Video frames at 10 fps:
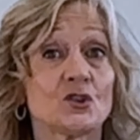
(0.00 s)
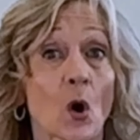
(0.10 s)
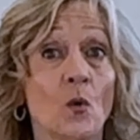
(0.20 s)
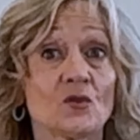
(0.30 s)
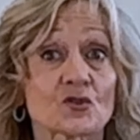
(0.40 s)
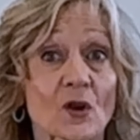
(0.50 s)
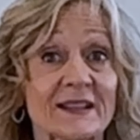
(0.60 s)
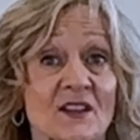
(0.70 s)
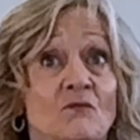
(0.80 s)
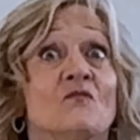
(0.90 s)
don't try
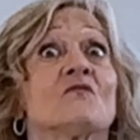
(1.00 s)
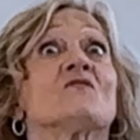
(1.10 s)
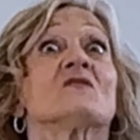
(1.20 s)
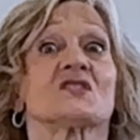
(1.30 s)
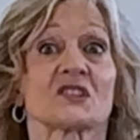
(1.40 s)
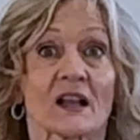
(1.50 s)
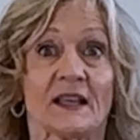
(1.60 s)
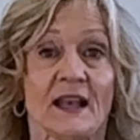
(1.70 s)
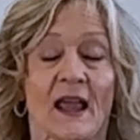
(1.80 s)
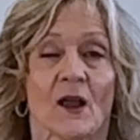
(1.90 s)
to suck
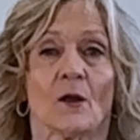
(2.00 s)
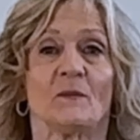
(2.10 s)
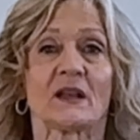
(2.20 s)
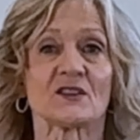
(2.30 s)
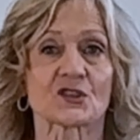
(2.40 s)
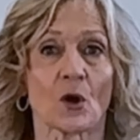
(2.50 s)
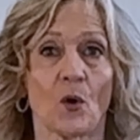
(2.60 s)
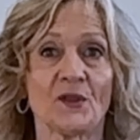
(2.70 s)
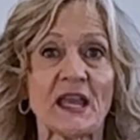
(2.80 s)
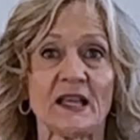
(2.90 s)
in air, because the whole
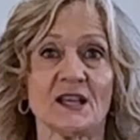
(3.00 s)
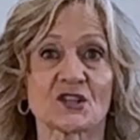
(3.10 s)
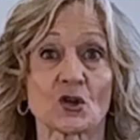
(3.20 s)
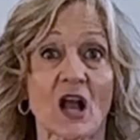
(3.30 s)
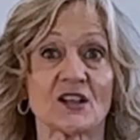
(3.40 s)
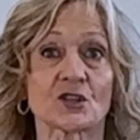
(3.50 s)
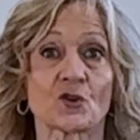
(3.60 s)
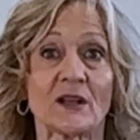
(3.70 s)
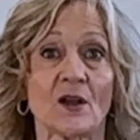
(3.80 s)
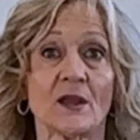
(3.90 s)
thing is to
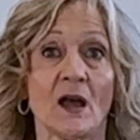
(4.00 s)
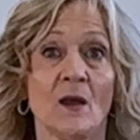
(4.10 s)
concentrate on the